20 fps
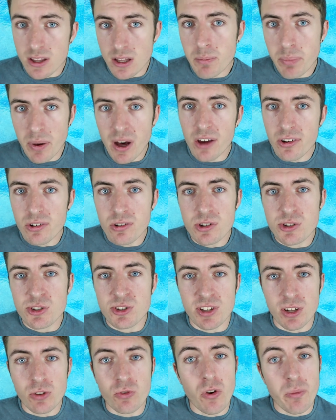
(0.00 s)
the Potters
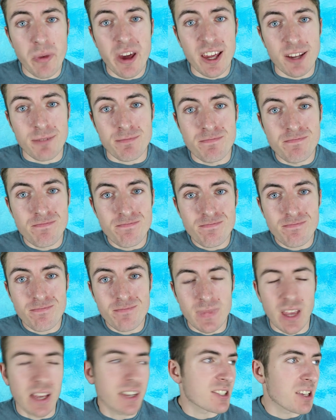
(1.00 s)
still remain.
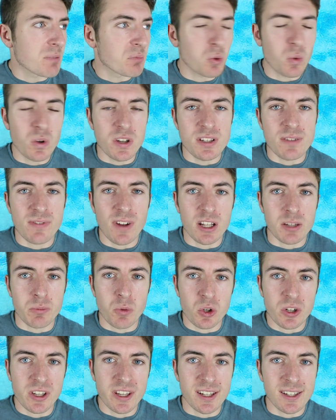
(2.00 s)
Except the ones
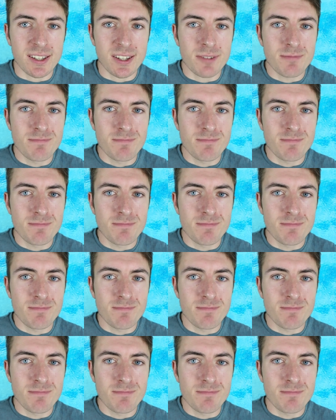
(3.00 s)
Voldemort killed.